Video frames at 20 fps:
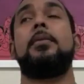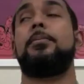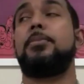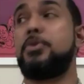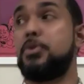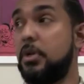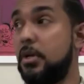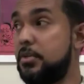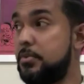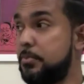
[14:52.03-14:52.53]
Be
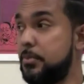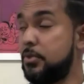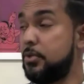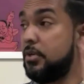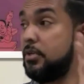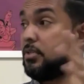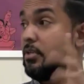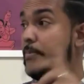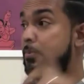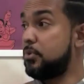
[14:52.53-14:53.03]
sure
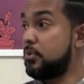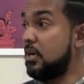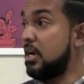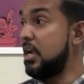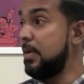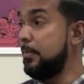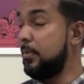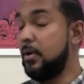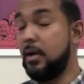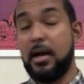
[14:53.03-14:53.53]
to
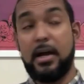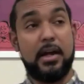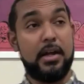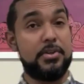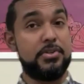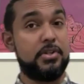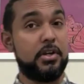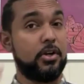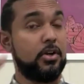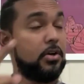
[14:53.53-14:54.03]
subscribe
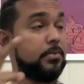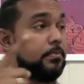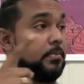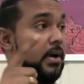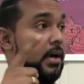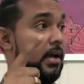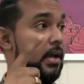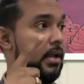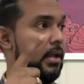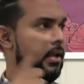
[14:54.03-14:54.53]
and check out
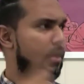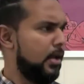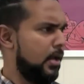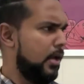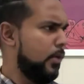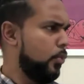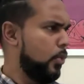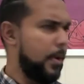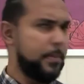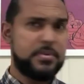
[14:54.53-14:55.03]
my
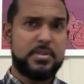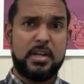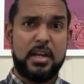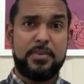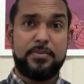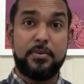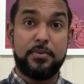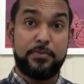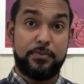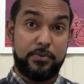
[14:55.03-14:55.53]
website
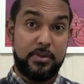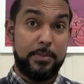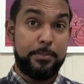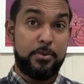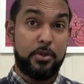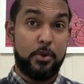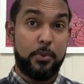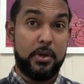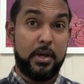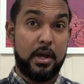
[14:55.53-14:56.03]
for free
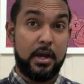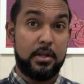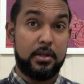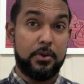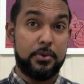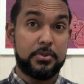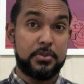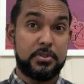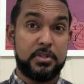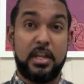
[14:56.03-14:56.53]
POA
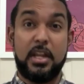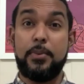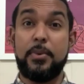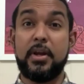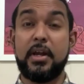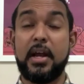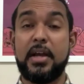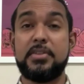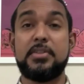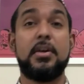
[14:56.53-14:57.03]
handouts. Anyway,
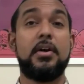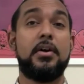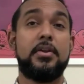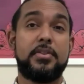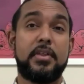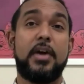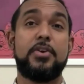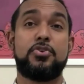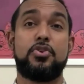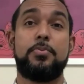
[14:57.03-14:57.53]
guys,
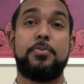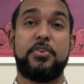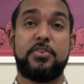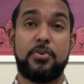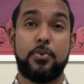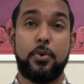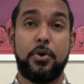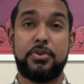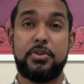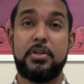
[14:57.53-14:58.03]
thanks so much
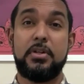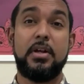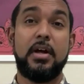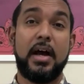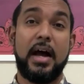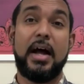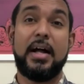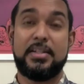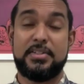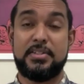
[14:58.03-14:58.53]
for watching.
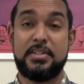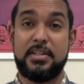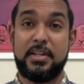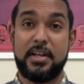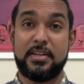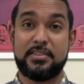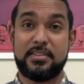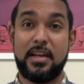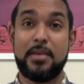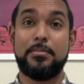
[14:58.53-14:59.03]
I'll see you
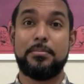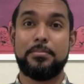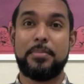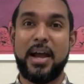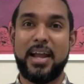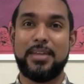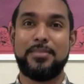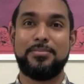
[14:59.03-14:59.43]
next time. Bye.